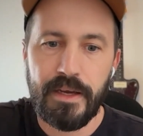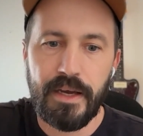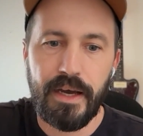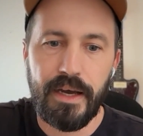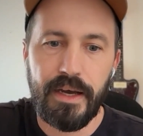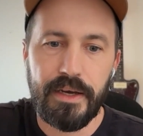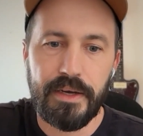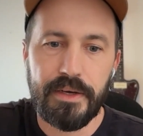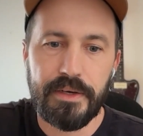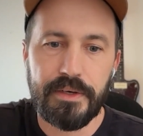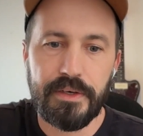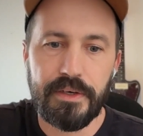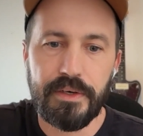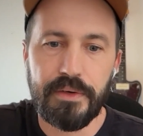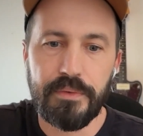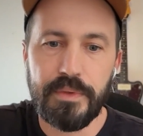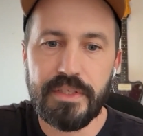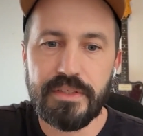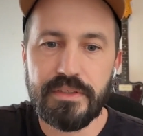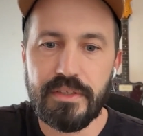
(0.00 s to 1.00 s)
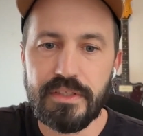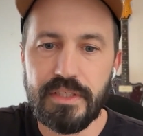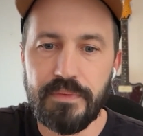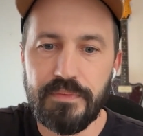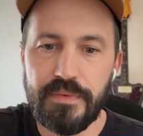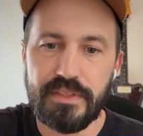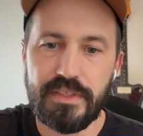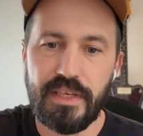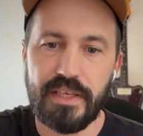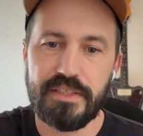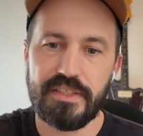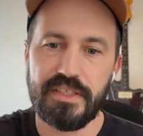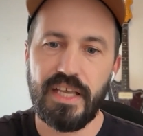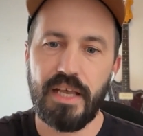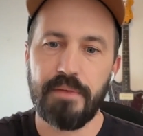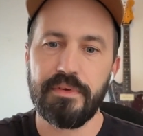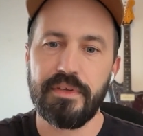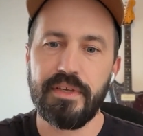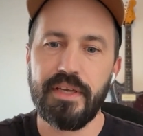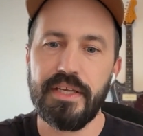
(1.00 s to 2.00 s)
Her research emphasizes the
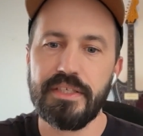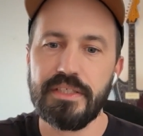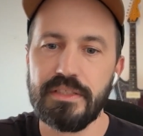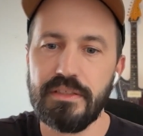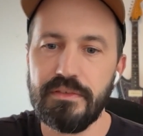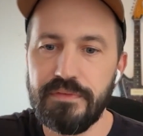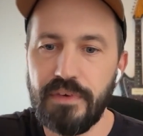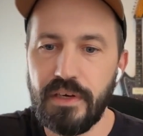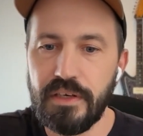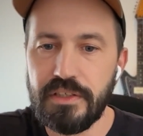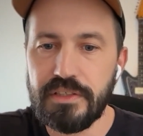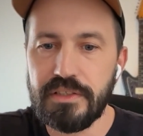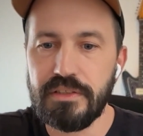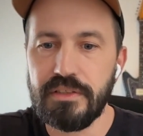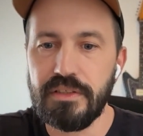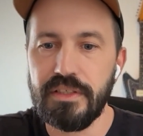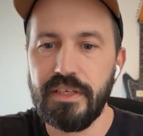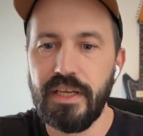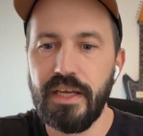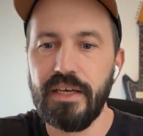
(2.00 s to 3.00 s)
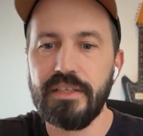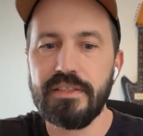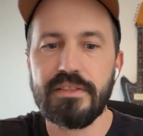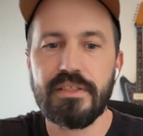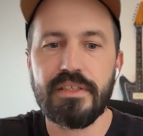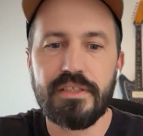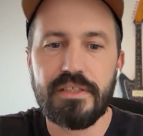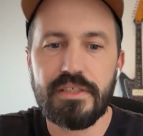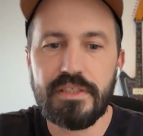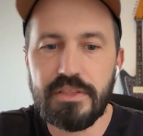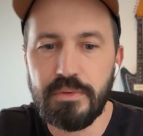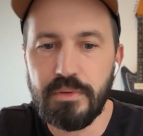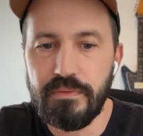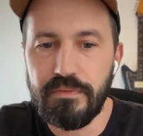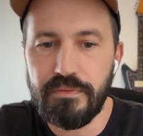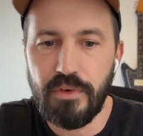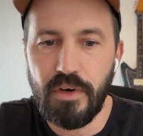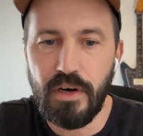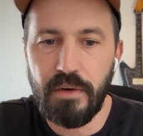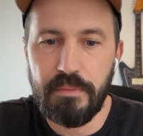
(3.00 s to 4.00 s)
application of functional analysis to
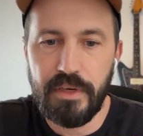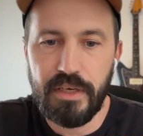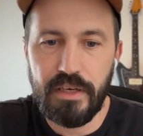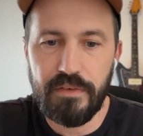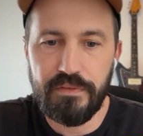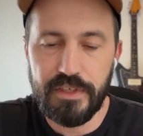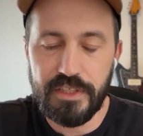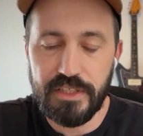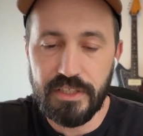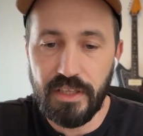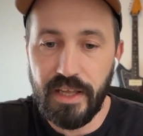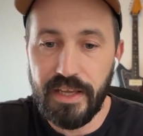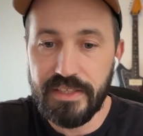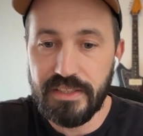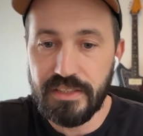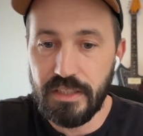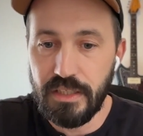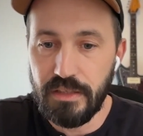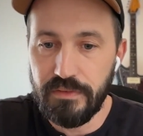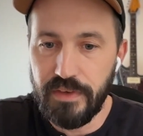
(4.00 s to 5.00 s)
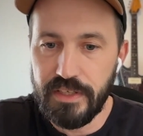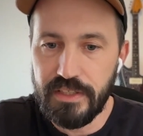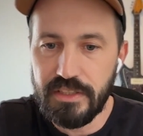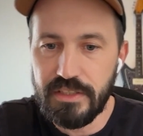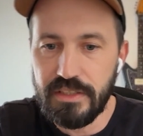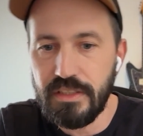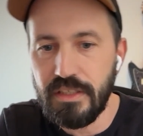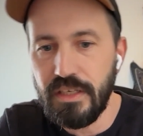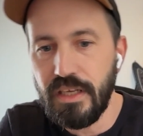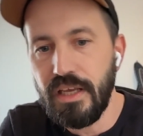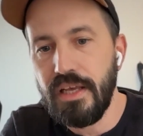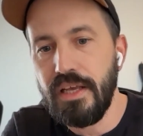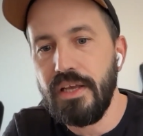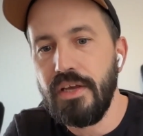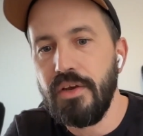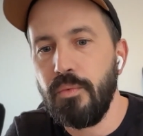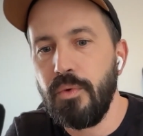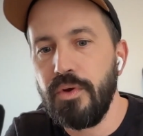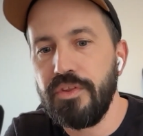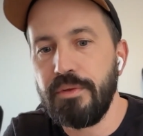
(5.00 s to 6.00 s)
inform individualized intervention,
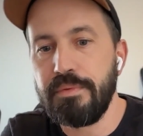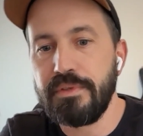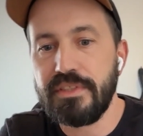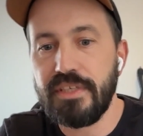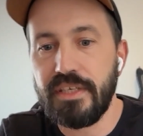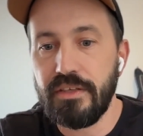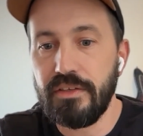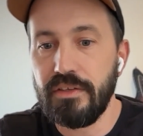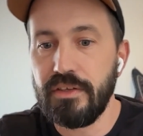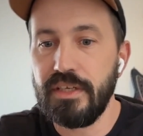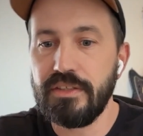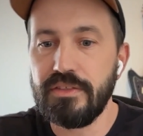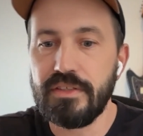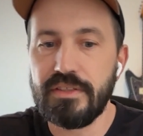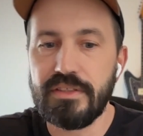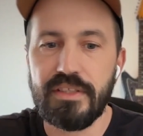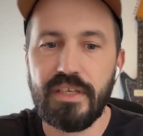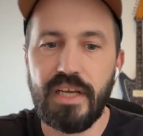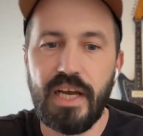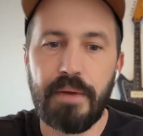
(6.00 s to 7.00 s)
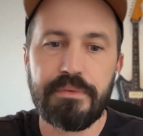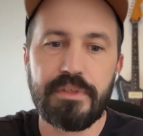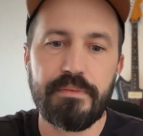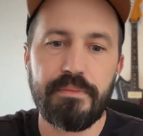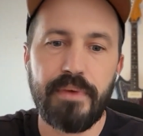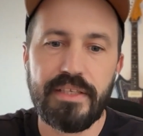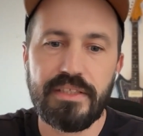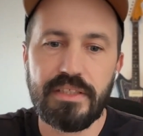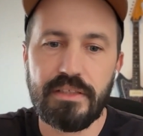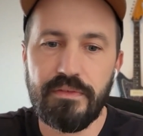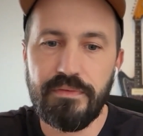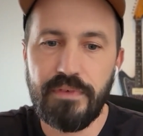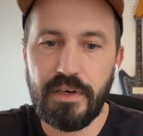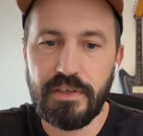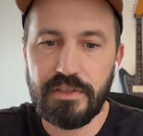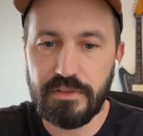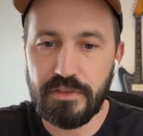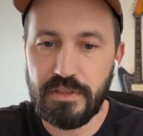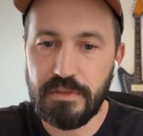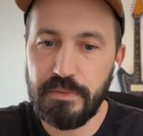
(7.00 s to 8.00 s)
with a particular interest in optimizing
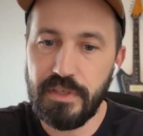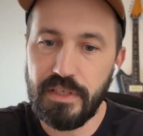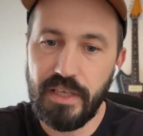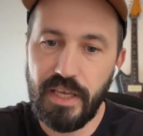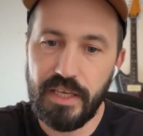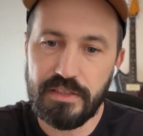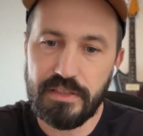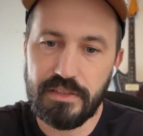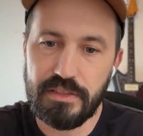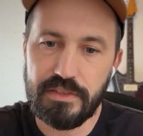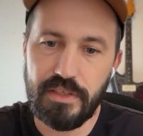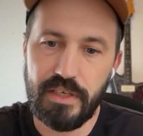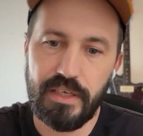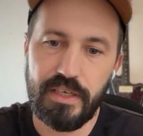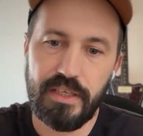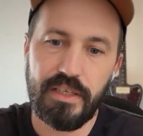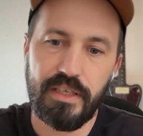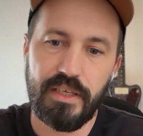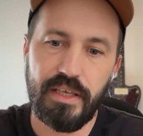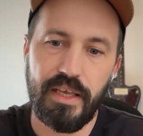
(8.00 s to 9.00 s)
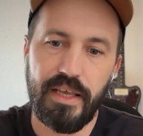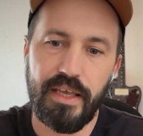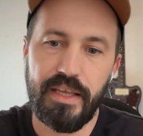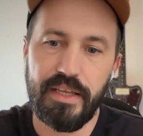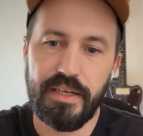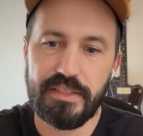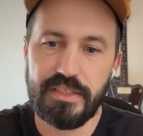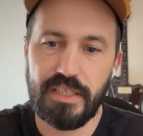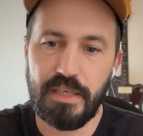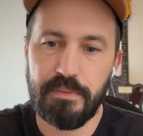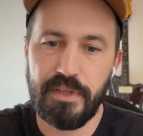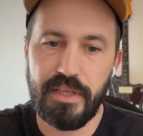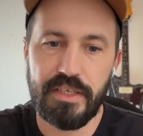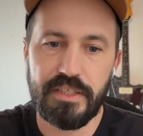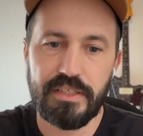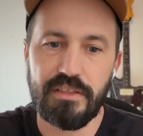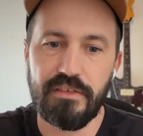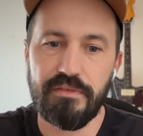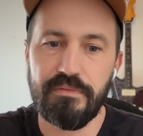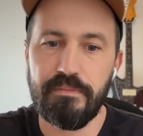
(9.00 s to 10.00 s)
functional communication training and
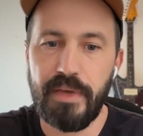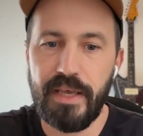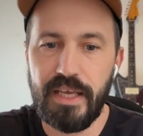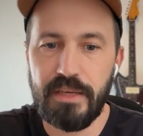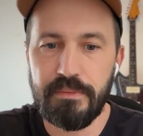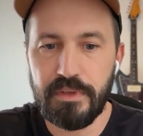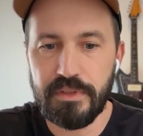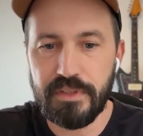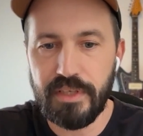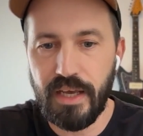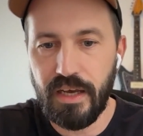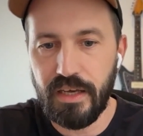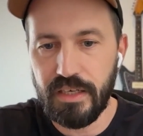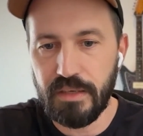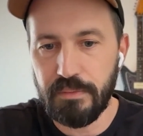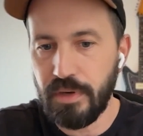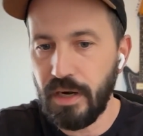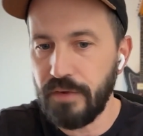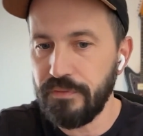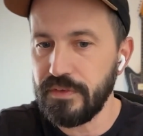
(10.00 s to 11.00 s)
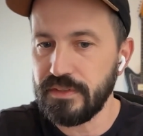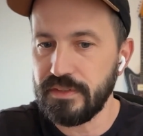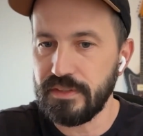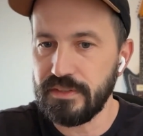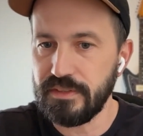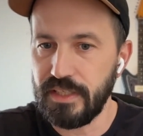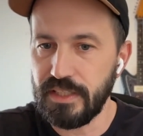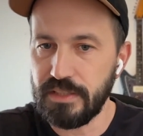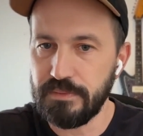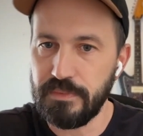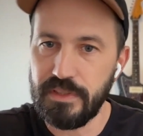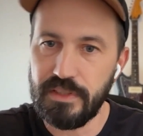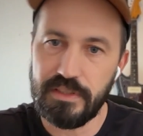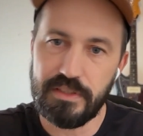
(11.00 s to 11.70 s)
examination of Mand Modality Preference Assessments,